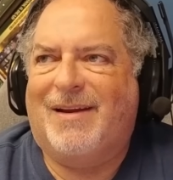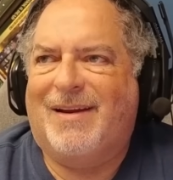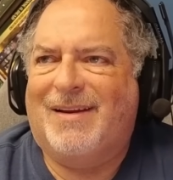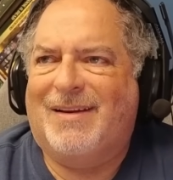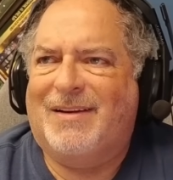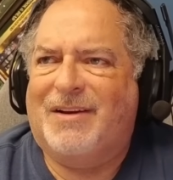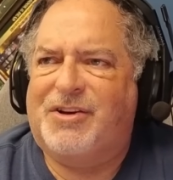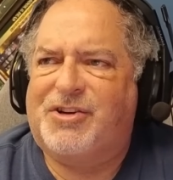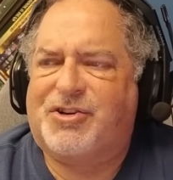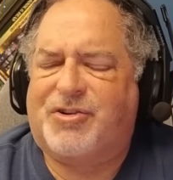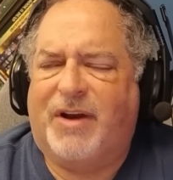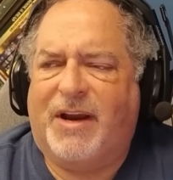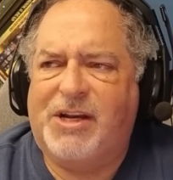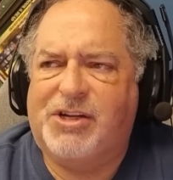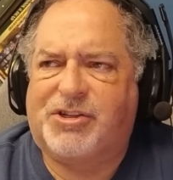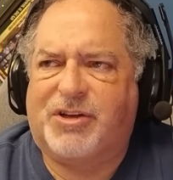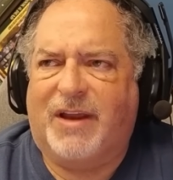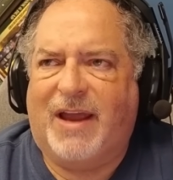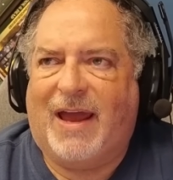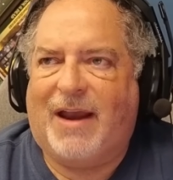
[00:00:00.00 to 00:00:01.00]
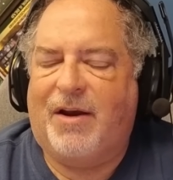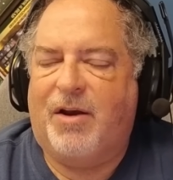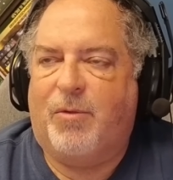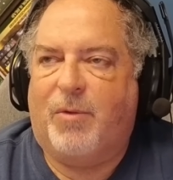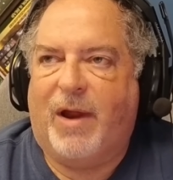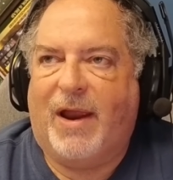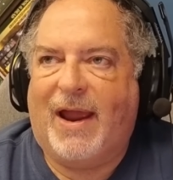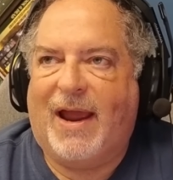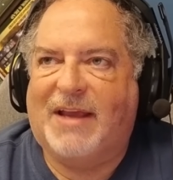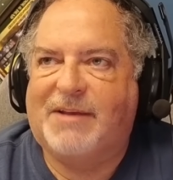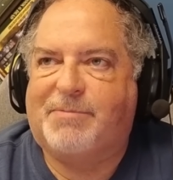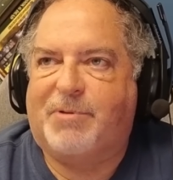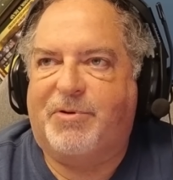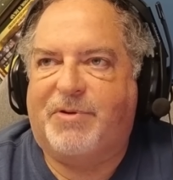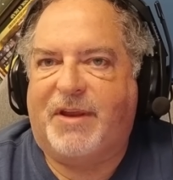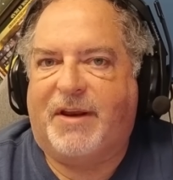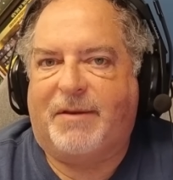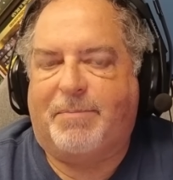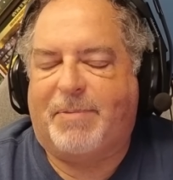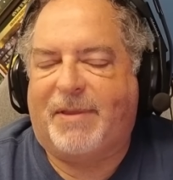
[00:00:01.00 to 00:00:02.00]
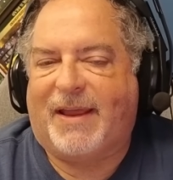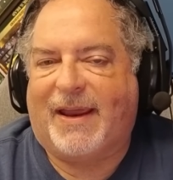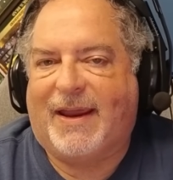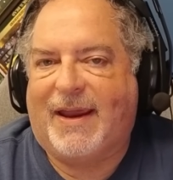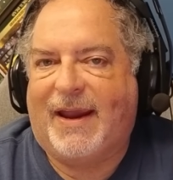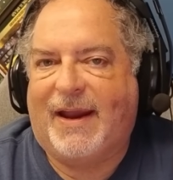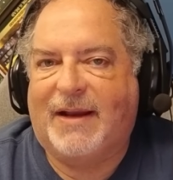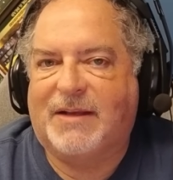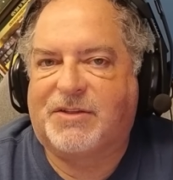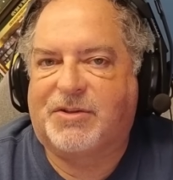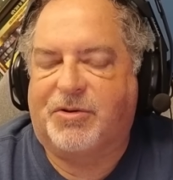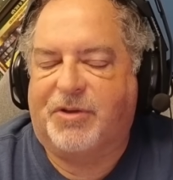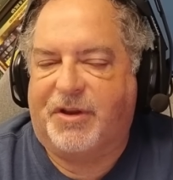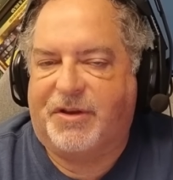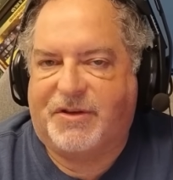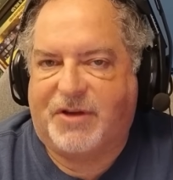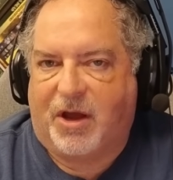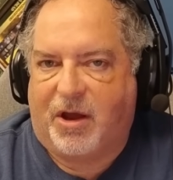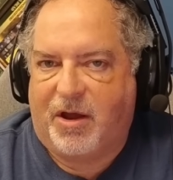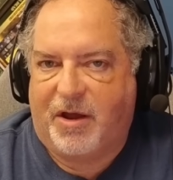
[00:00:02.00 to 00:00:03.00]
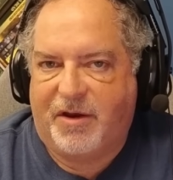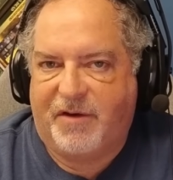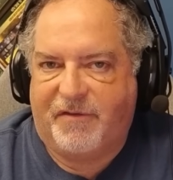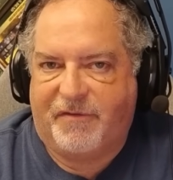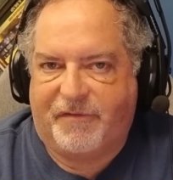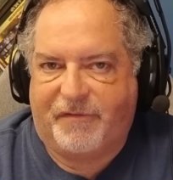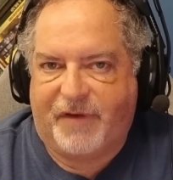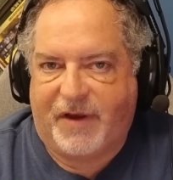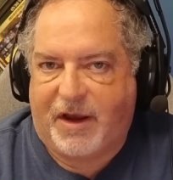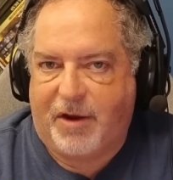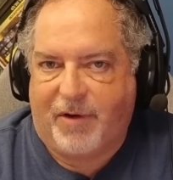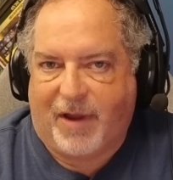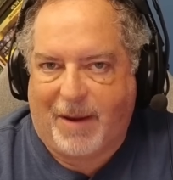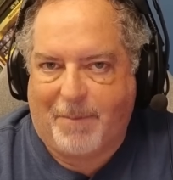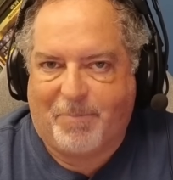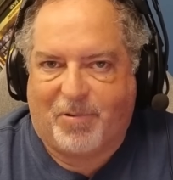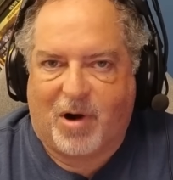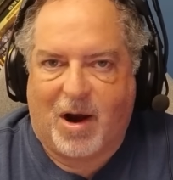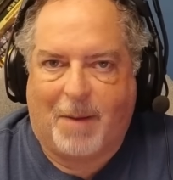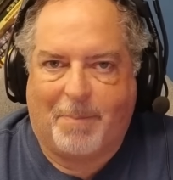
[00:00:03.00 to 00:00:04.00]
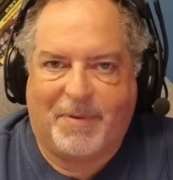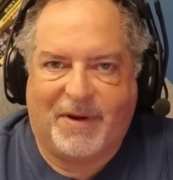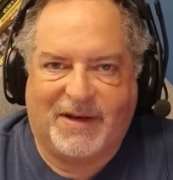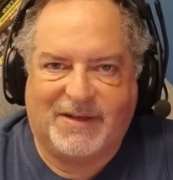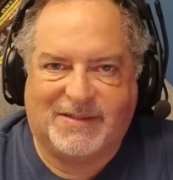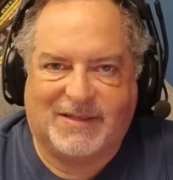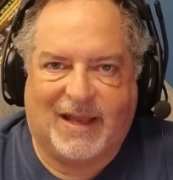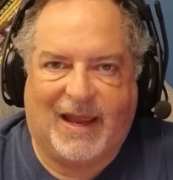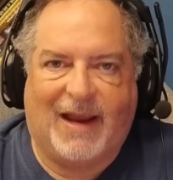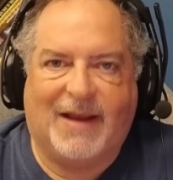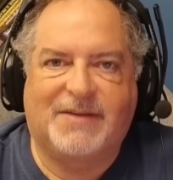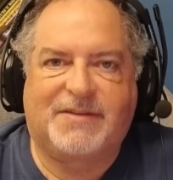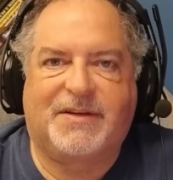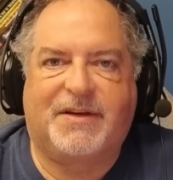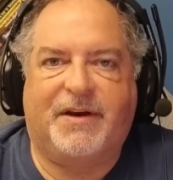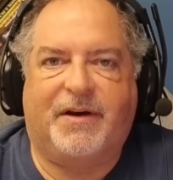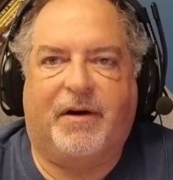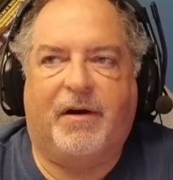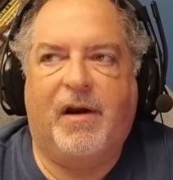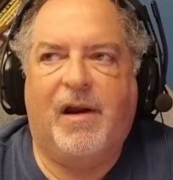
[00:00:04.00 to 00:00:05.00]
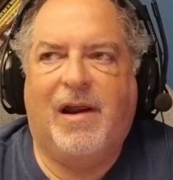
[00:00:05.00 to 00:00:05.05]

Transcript: strangely, I don't know why Hasbro did it, but they canceled a ton of video game properties last year.